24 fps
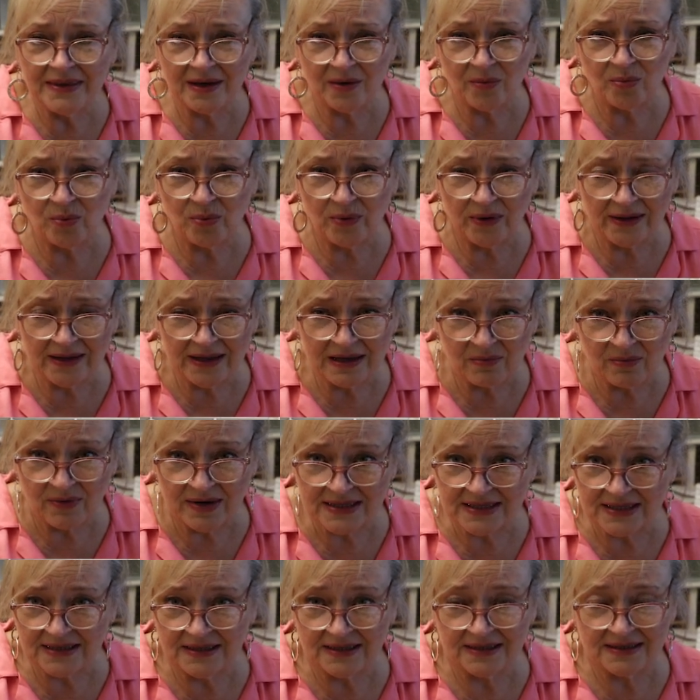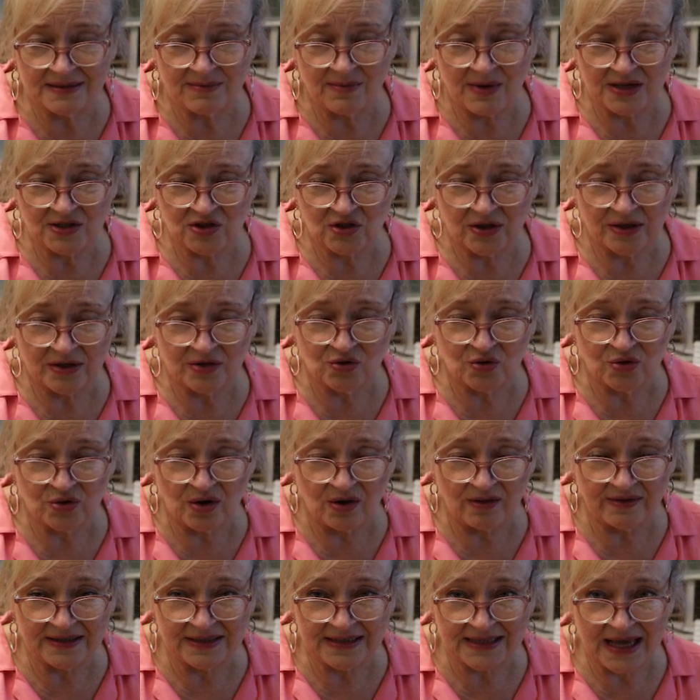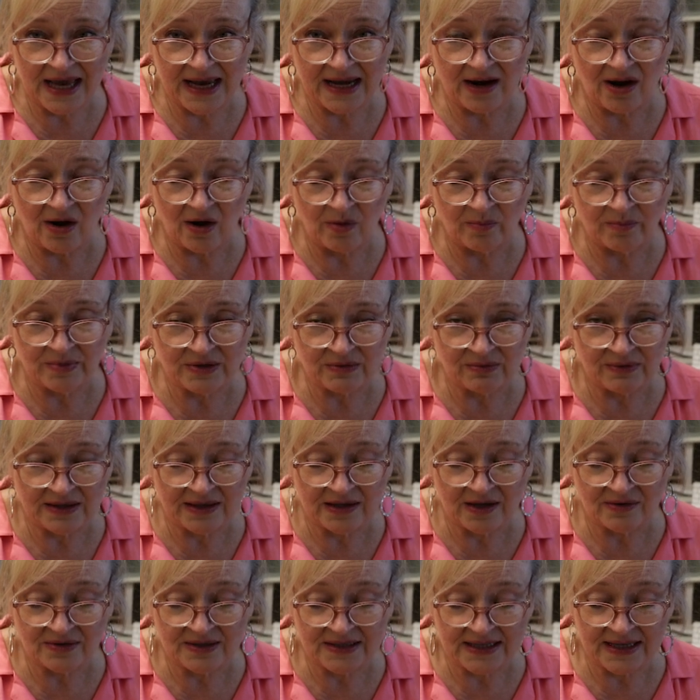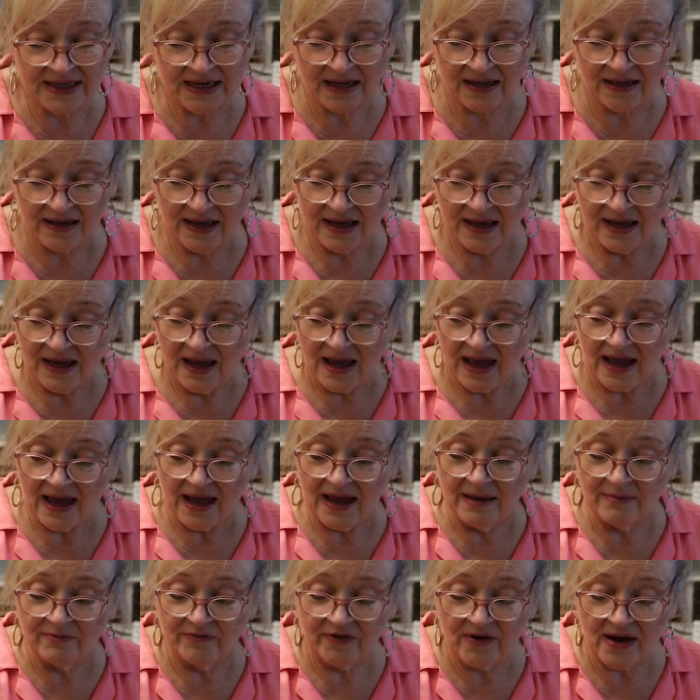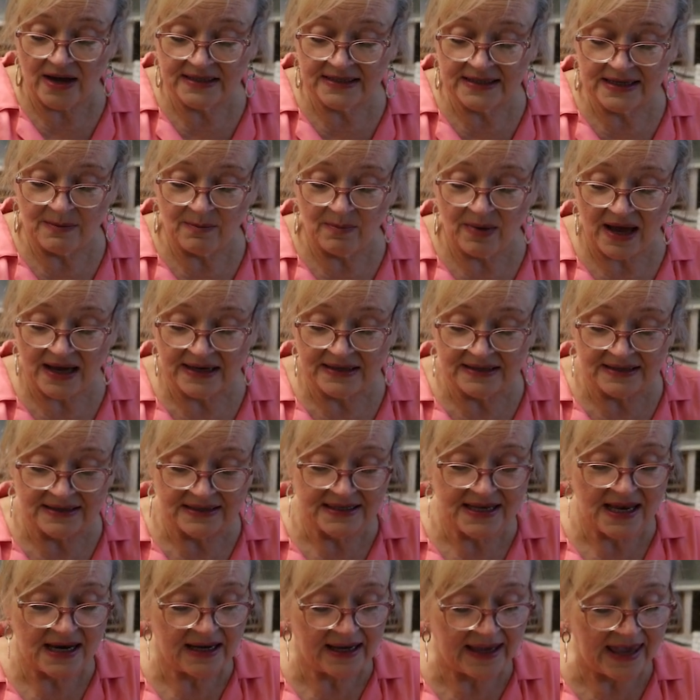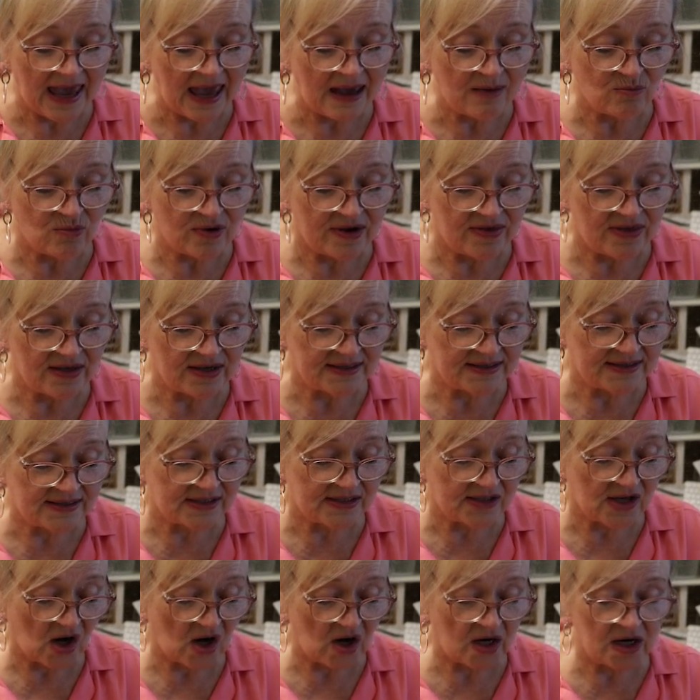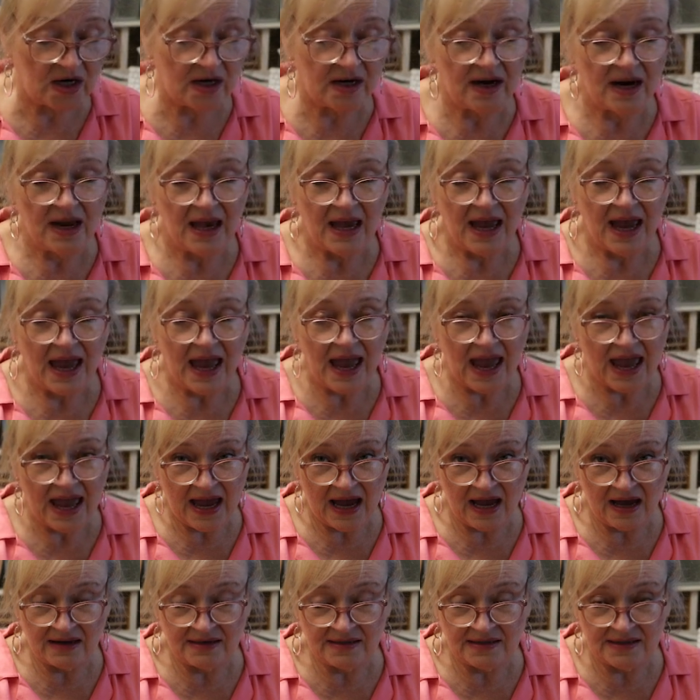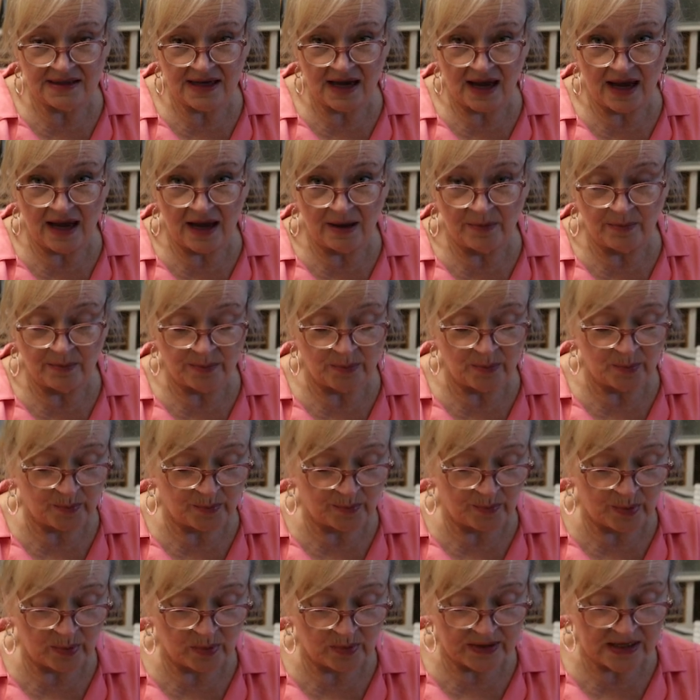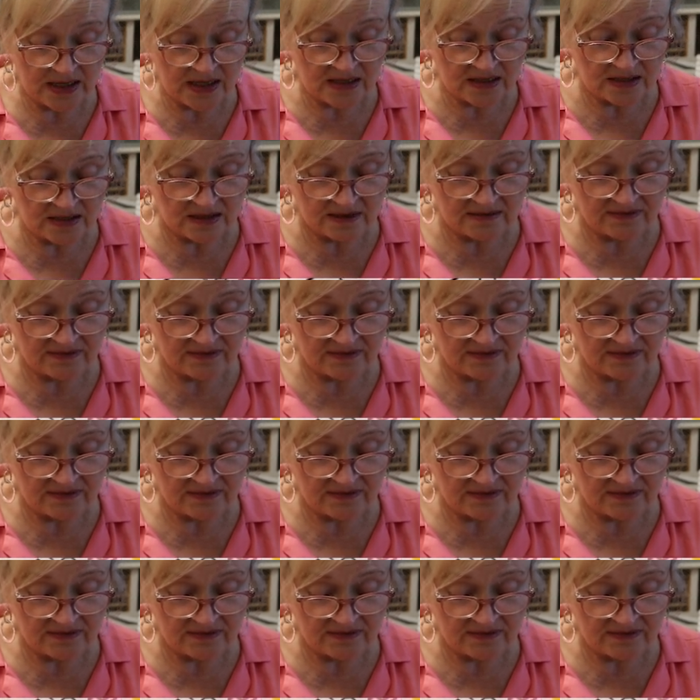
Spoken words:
there really wasn't as much control as I'd hoped with those little frosting bags. It said it came with a star and a point,